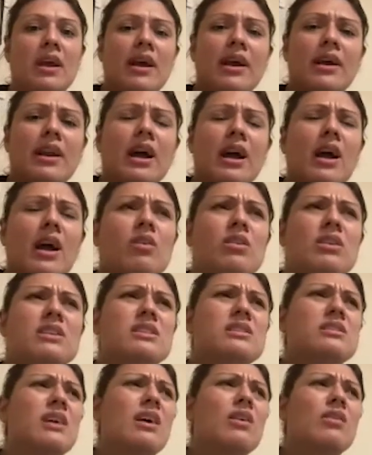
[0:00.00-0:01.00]
and I
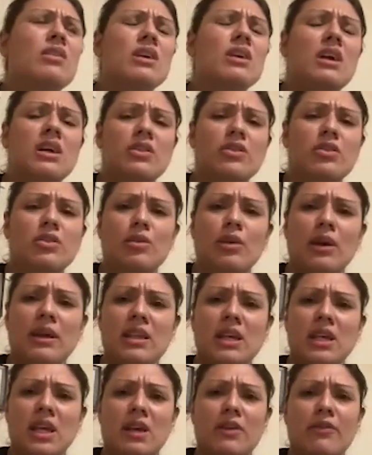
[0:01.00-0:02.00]
only got through I
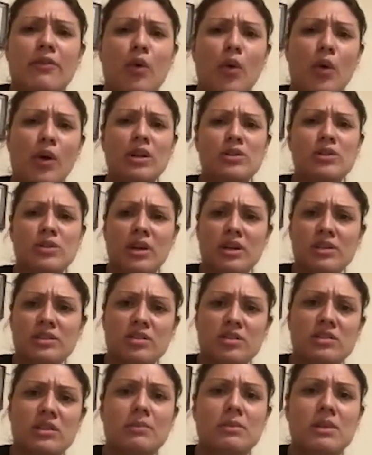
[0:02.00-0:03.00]
think like 40 drugs
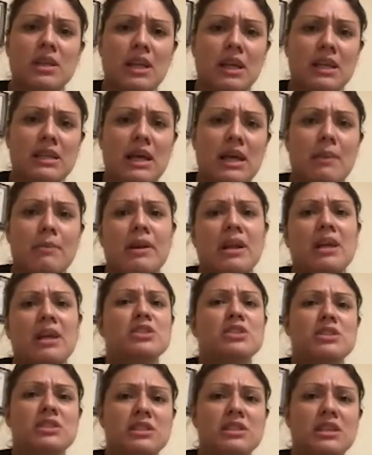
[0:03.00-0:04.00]
or something like that, but I
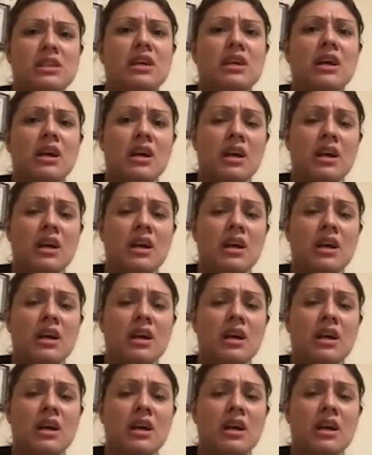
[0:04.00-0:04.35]
just did